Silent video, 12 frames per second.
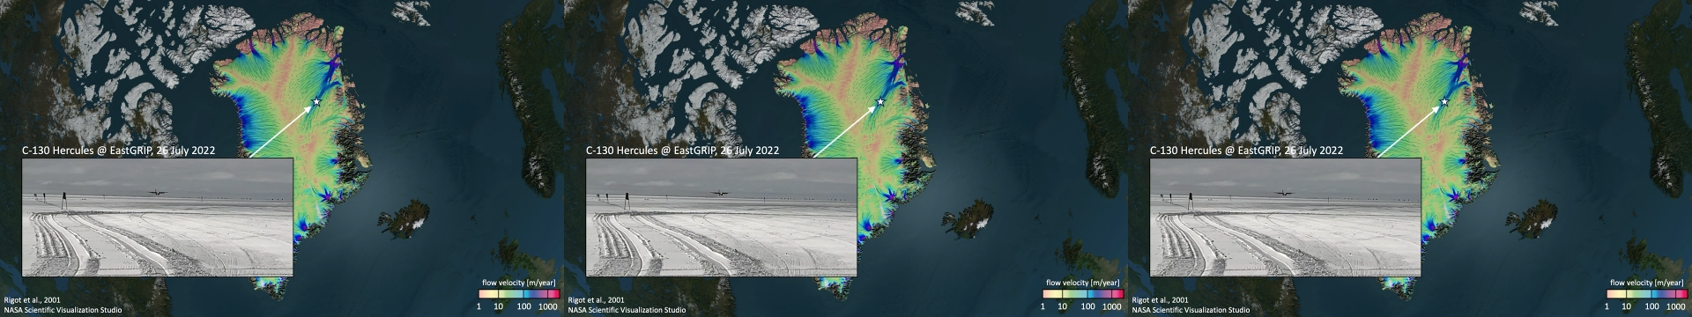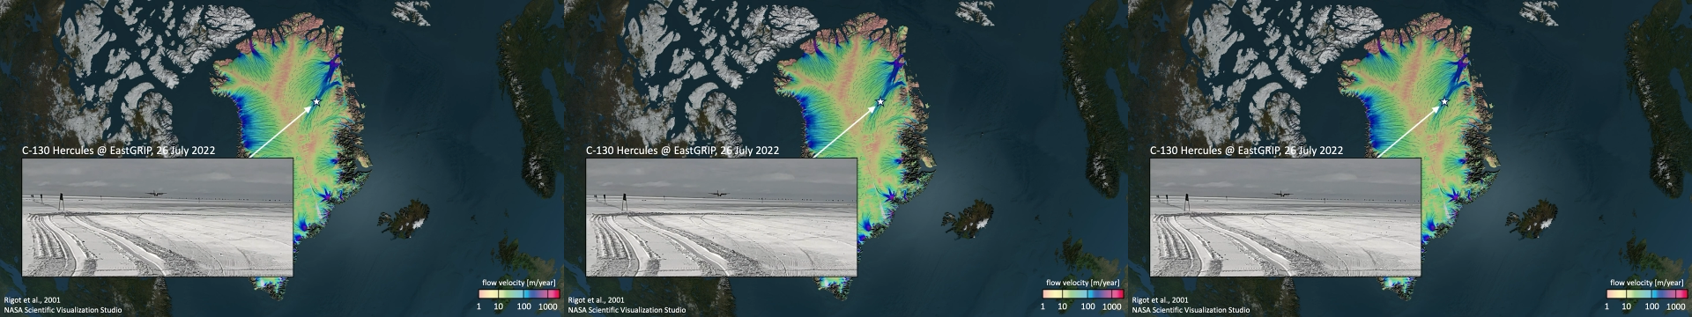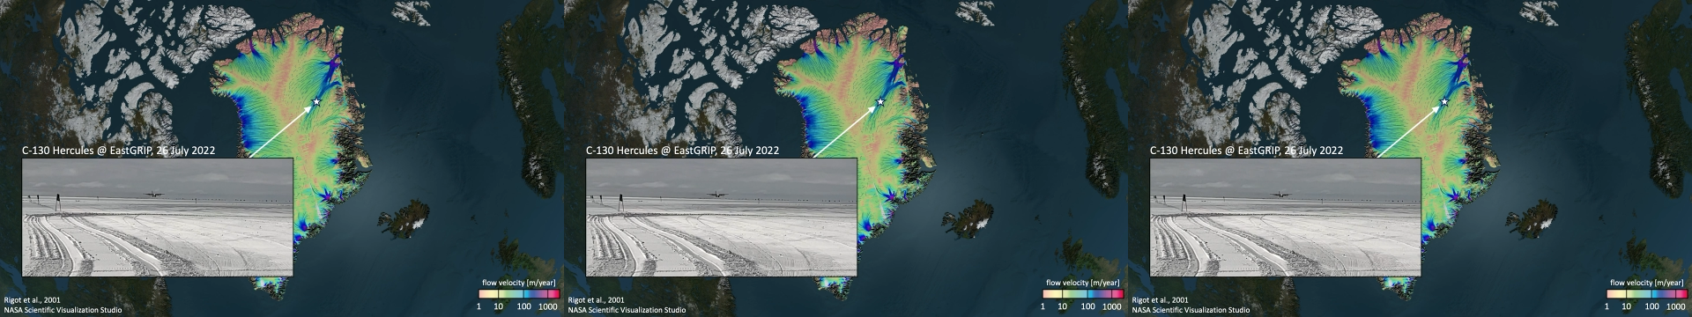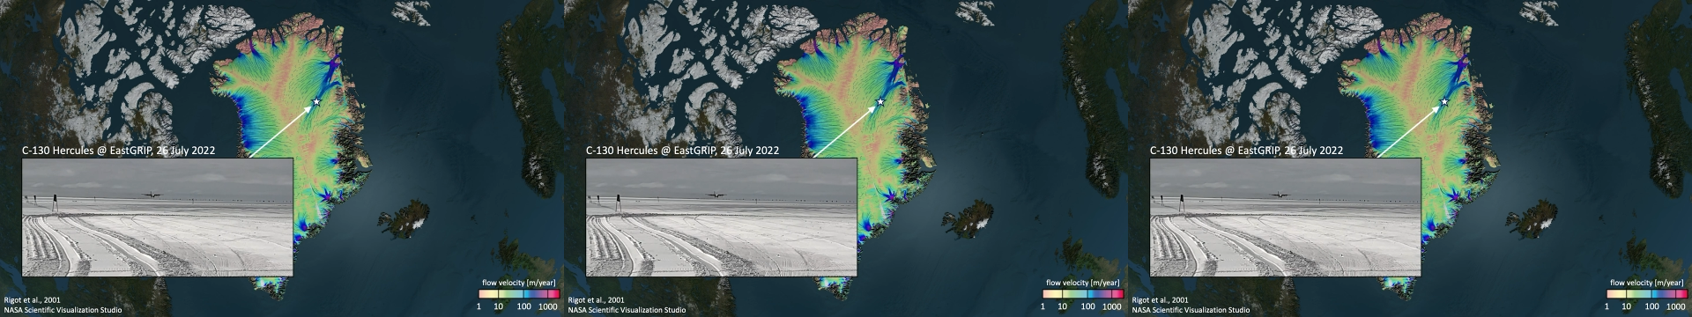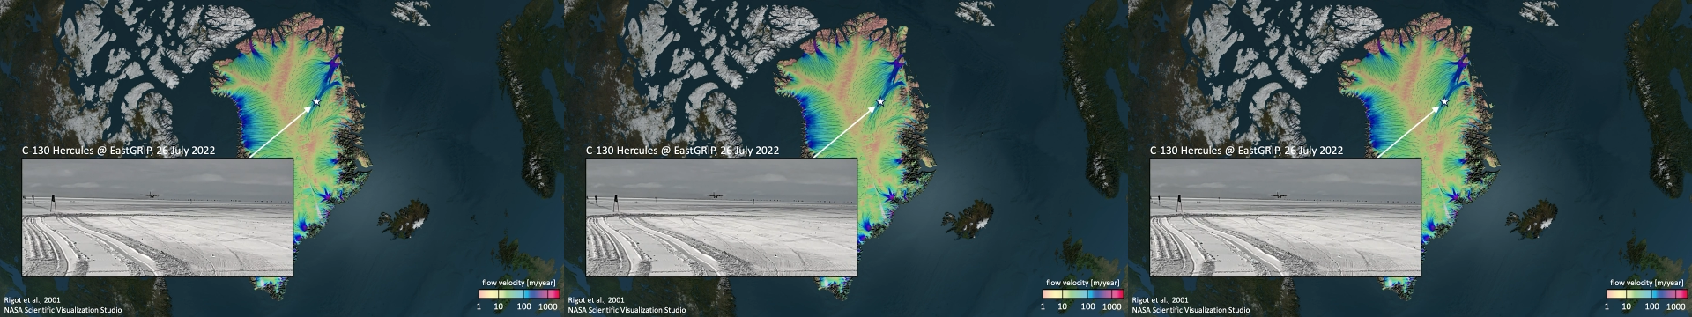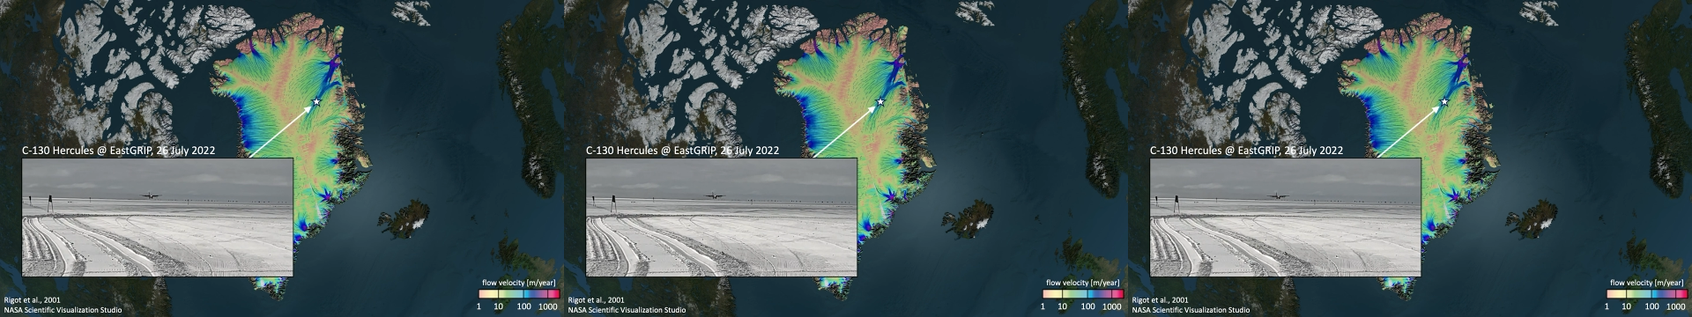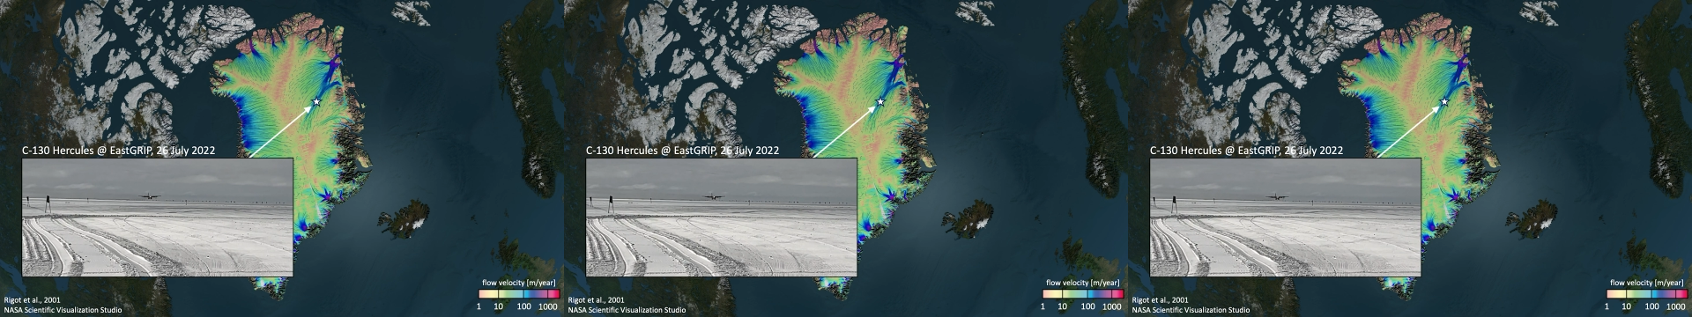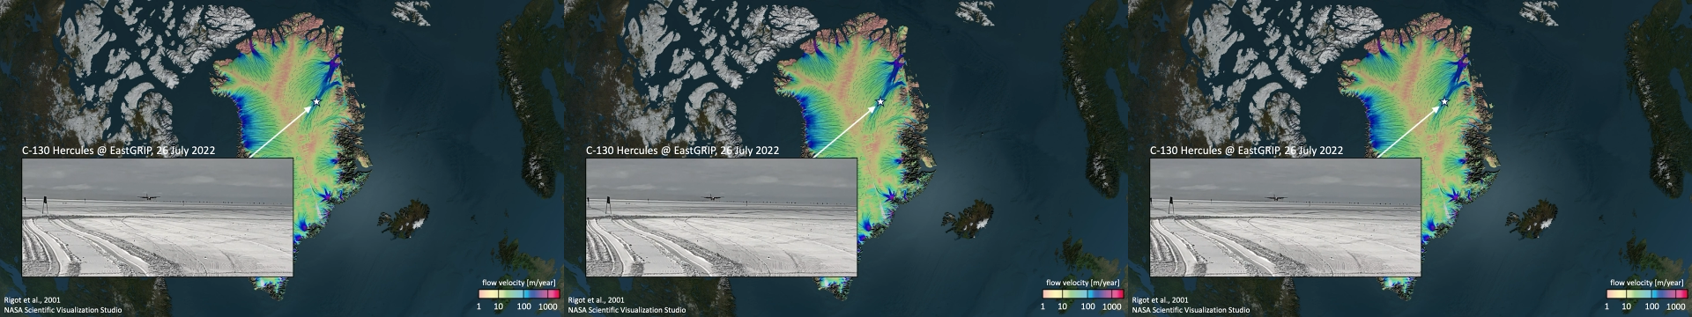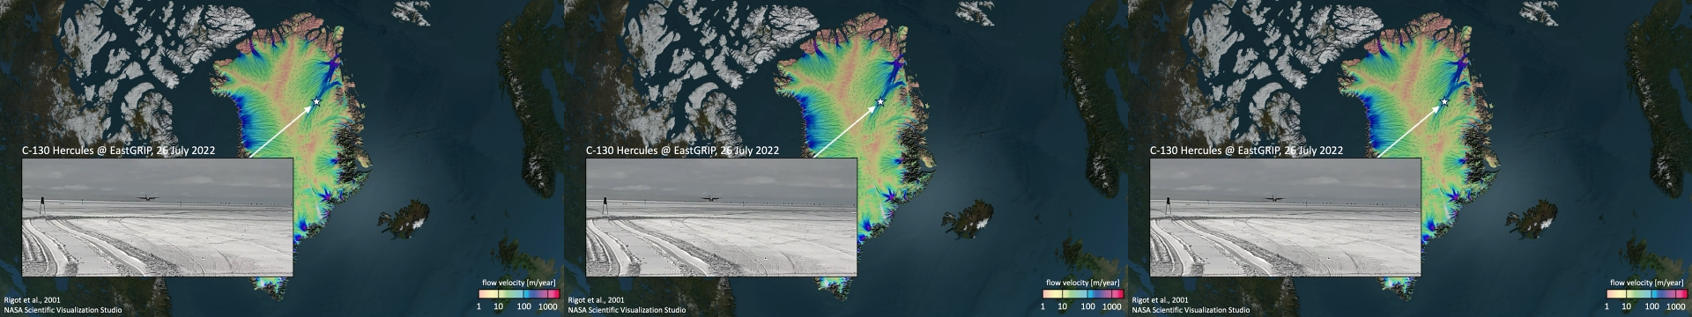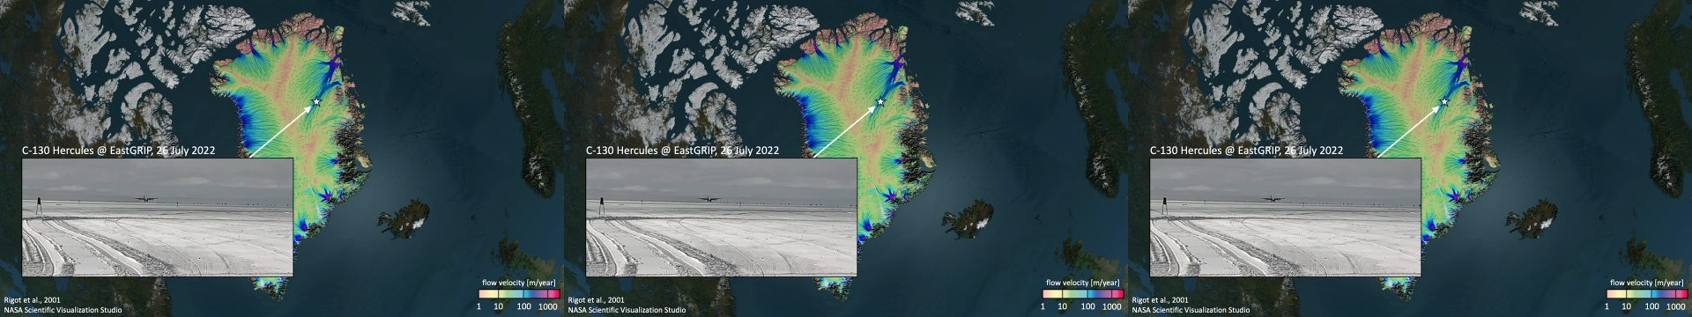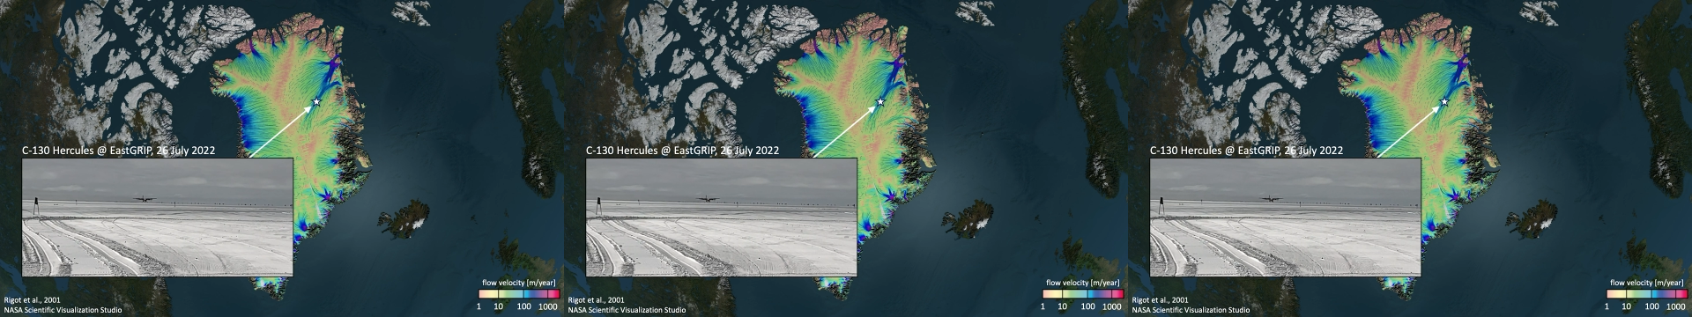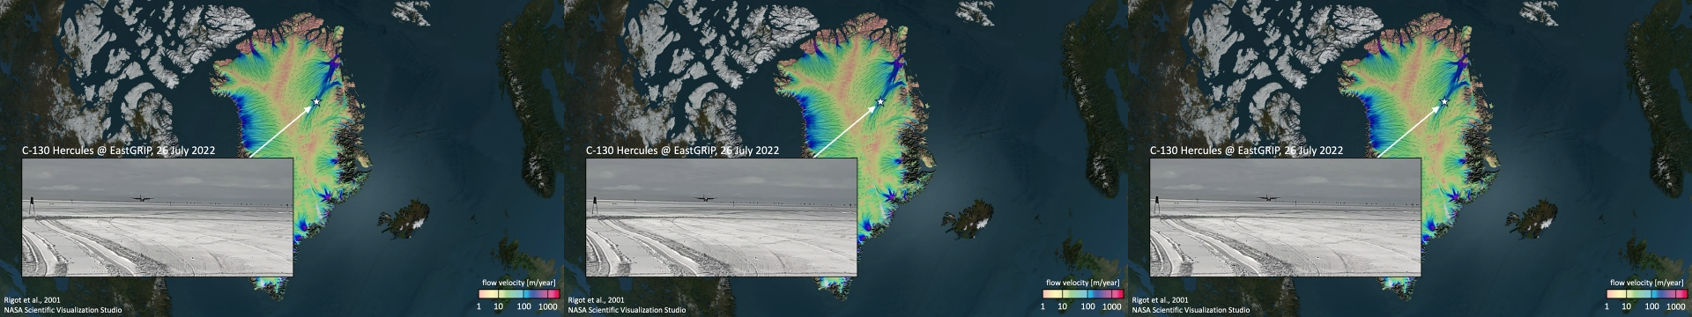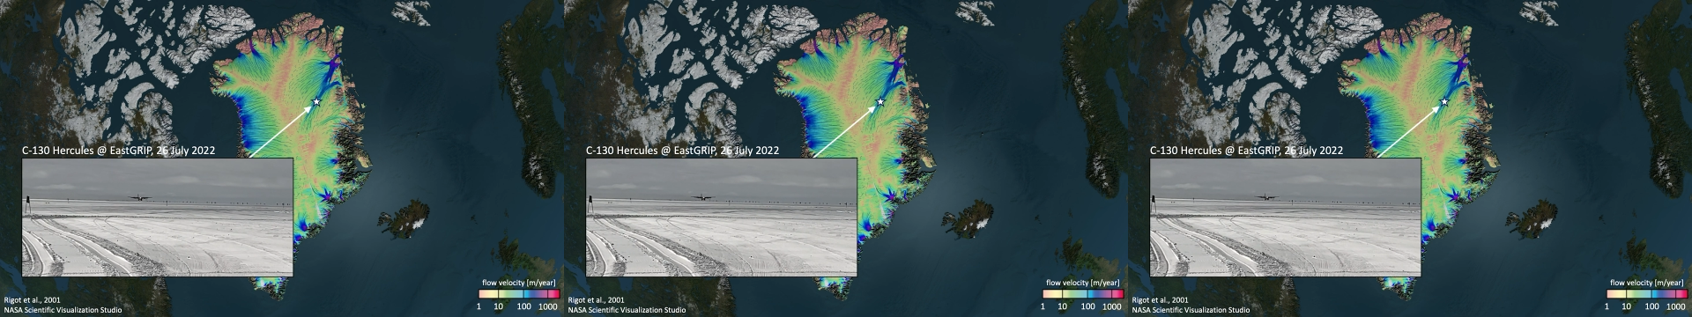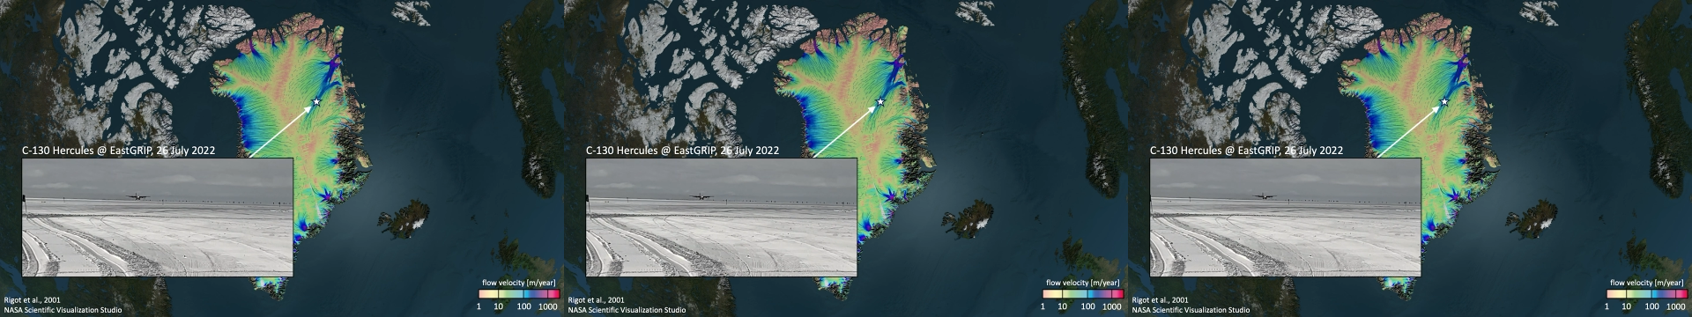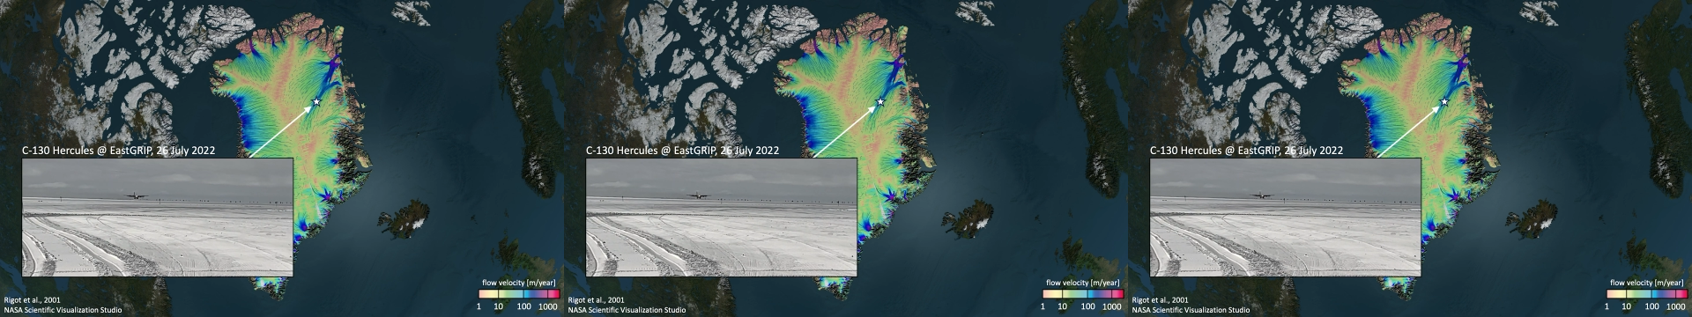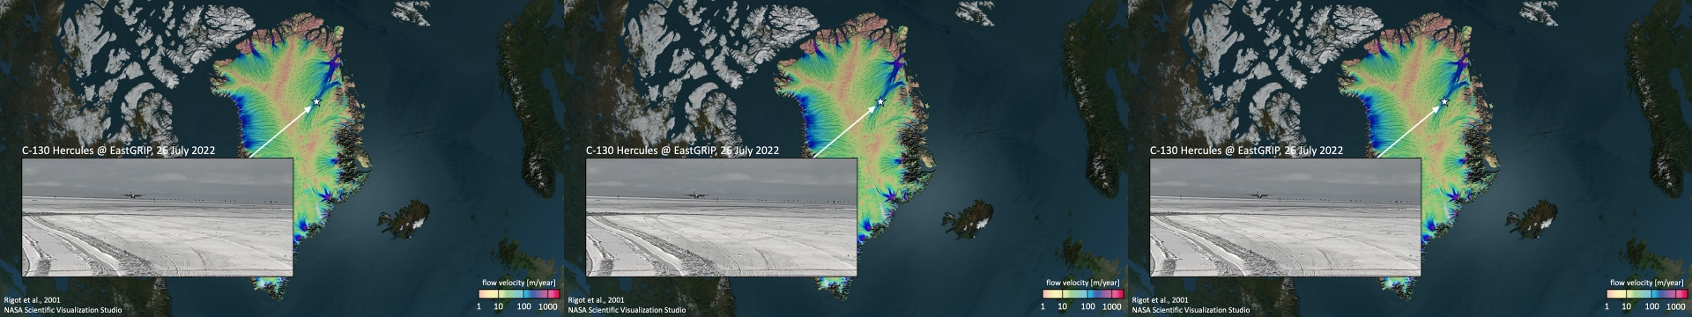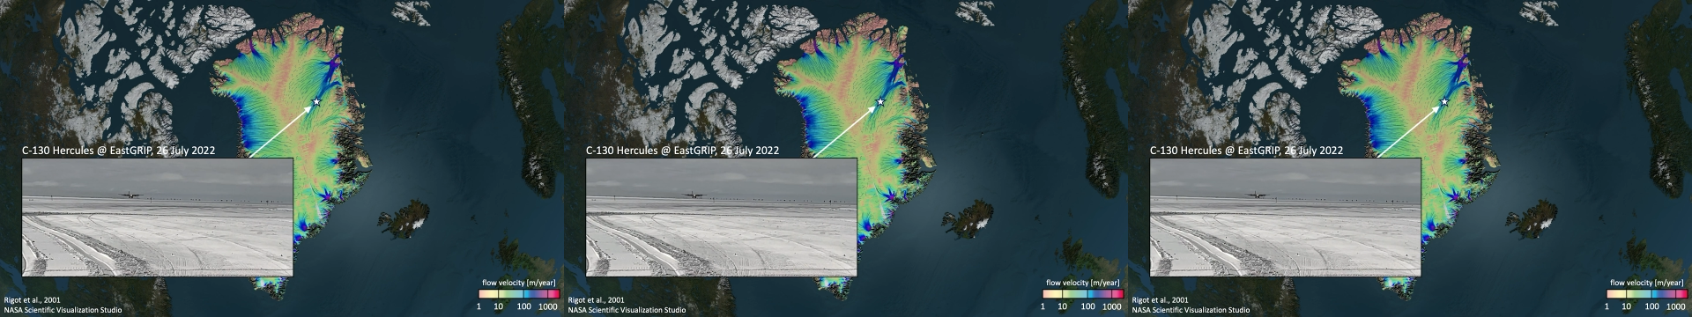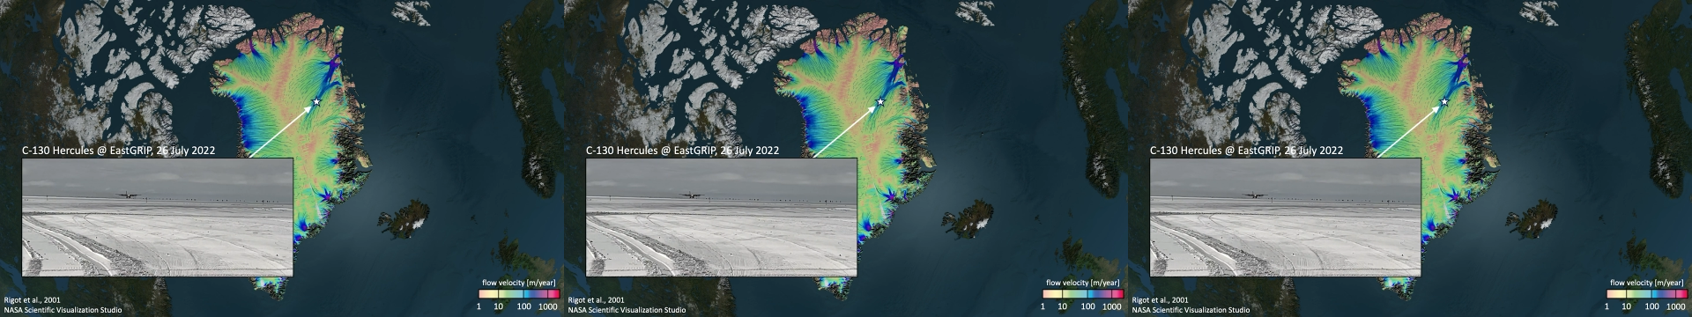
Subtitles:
Nobody's mouth can be seen.